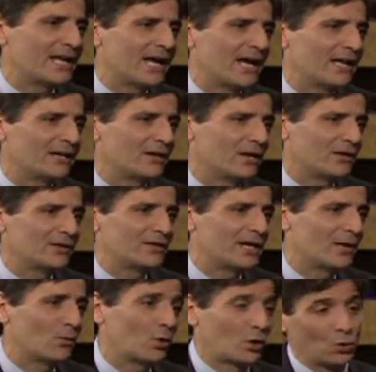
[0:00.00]
had on the
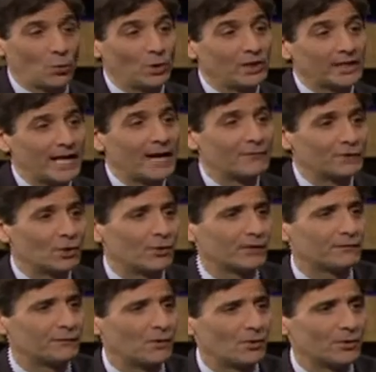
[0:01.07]
network, or will it have going
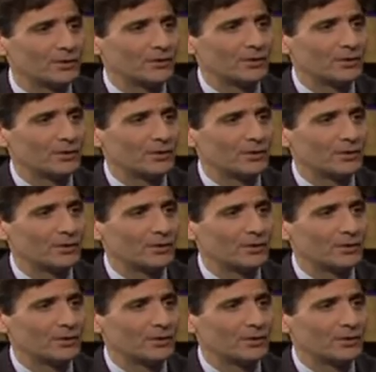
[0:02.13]
forward?